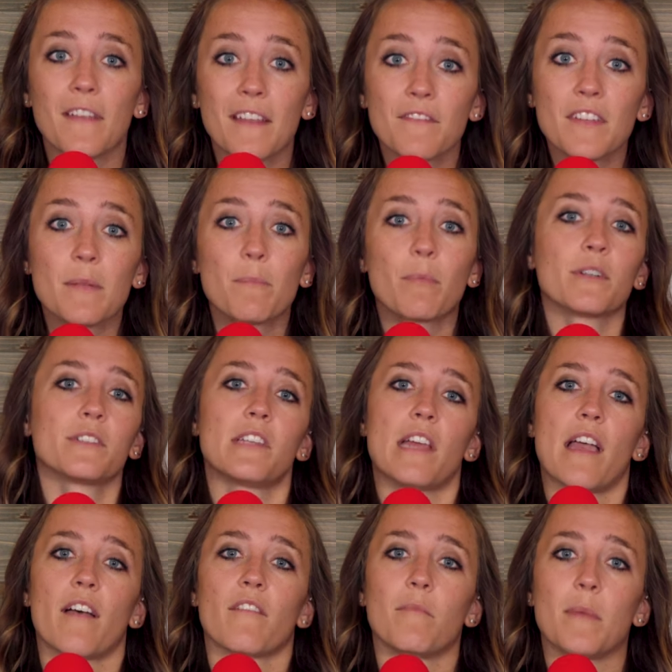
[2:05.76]

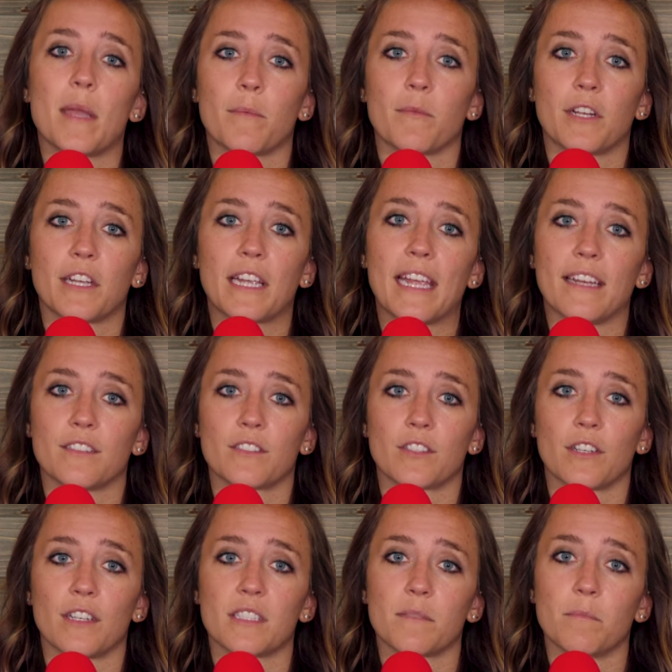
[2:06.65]
50% of mammary
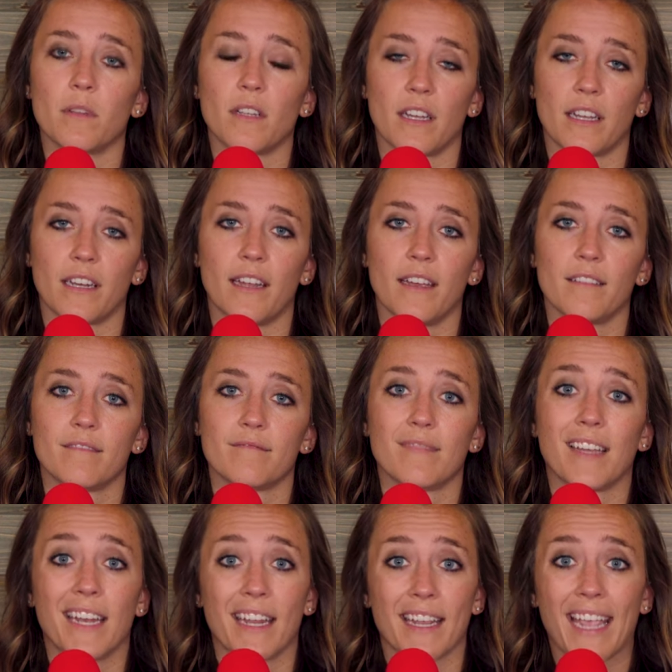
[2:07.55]
cancer is malignant,
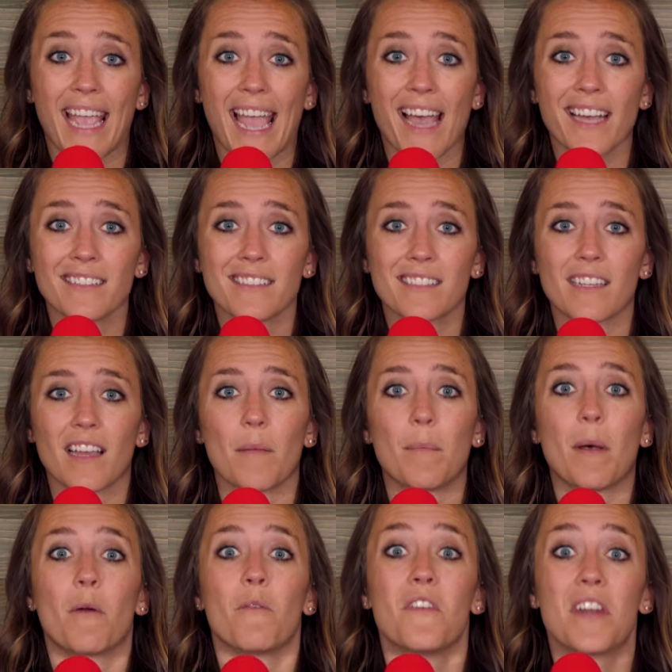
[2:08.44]
and in cats,
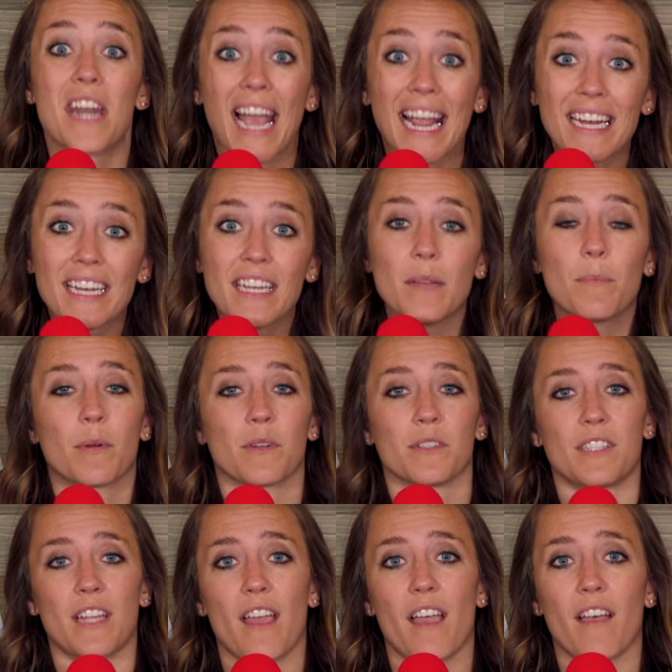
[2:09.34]
about
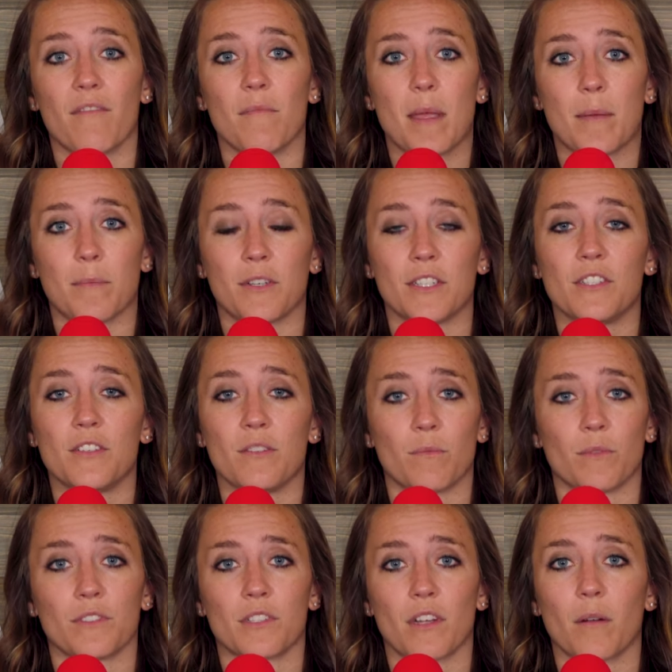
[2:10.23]
90% of mammary
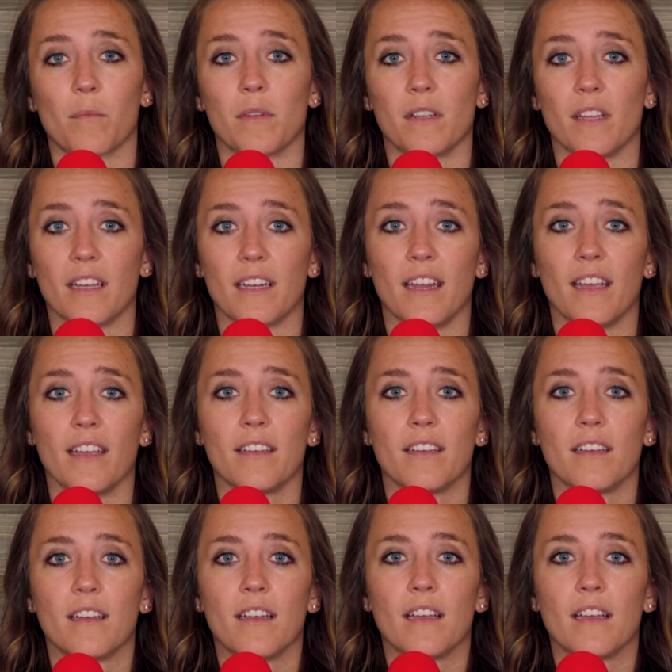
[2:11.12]
tumors are malignant.